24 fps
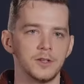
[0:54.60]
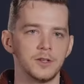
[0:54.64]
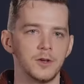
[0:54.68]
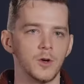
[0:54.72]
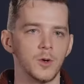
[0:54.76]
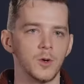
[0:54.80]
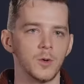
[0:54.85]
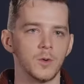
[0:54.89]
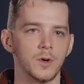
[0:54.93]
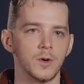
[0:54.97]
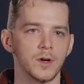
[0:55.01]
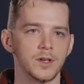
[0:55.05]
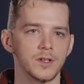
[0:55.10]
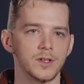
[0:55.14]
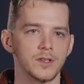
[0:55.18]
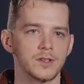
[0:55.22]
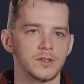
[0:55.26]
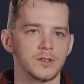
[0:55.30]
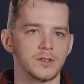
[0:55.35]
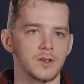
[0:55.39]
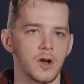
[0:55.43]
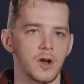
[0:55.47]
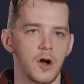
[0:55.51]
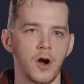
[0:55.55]
Software
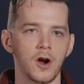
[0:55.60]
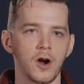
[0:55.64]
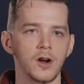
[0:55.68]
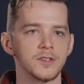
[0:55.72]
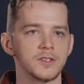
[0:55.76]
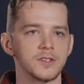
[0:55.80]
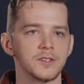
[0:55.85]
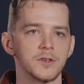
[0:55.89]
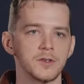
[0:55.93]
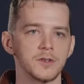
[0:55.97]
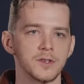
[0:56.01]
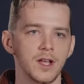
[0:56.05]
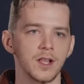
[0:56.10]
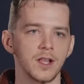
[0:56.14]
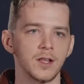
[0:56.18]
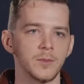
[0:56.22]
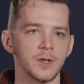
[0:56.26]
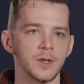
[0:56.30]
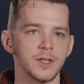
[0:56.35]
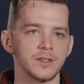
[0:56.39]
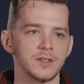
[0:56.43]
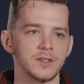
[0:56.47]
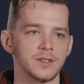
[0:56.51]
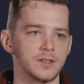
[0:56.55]
for just being an
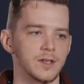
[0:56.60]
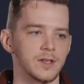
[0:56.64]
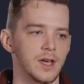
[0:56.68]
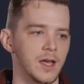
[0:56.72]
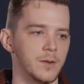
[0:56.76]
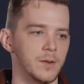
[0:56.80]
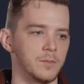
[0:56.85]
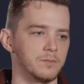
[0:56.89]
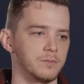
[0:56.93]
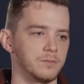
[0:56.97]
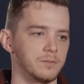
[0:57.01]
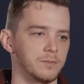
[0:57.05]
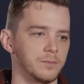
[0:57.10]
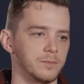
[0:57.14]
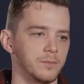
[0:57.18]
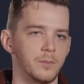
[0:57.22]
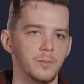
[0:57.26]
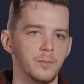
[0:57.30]
amazing host and